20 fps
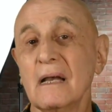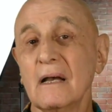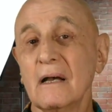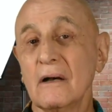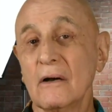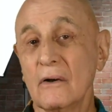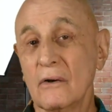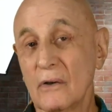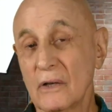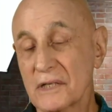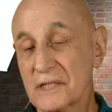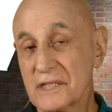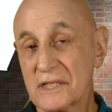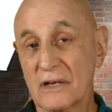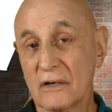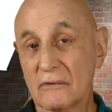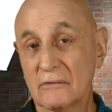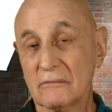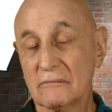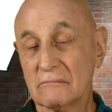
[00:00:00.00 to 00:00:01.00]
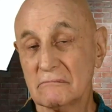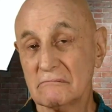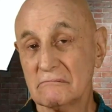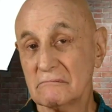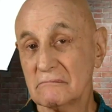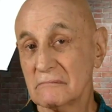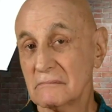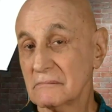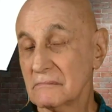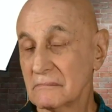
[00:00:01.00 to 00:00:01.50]
Also,
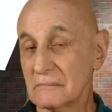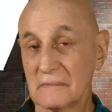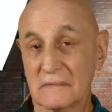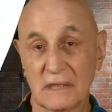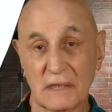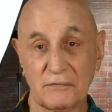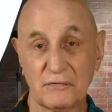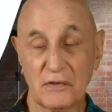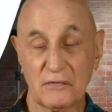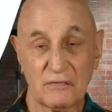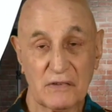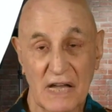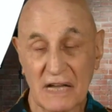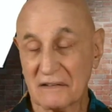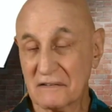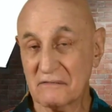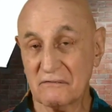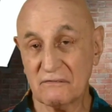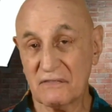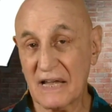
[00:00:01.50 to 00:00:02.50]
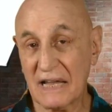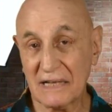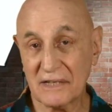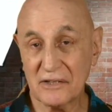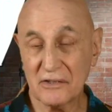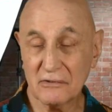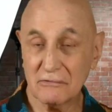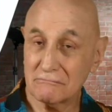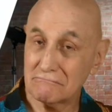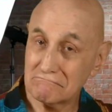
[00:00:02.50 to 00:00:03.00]
if you've gotten
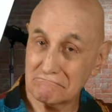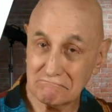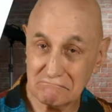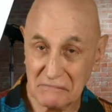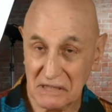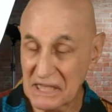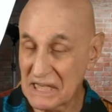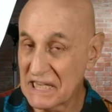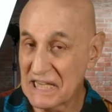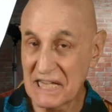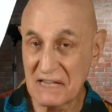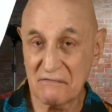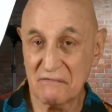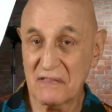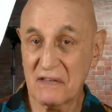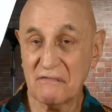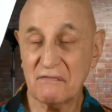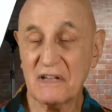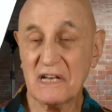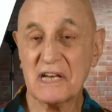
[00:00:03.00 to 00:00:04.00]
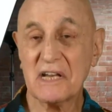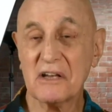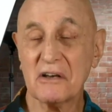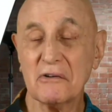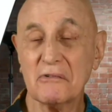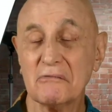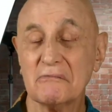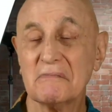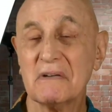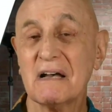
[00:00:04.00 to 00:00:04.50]
value, give the
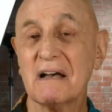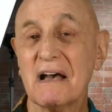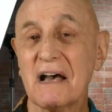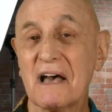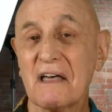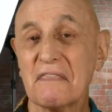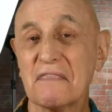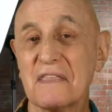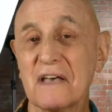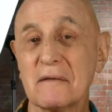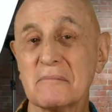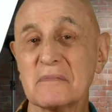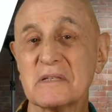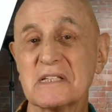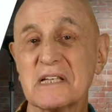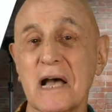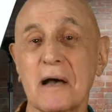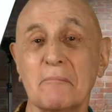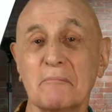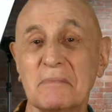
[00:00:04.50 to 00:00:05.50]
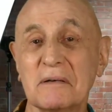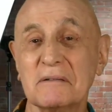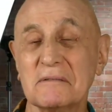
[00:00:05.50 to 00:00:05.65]
video a thumbs up.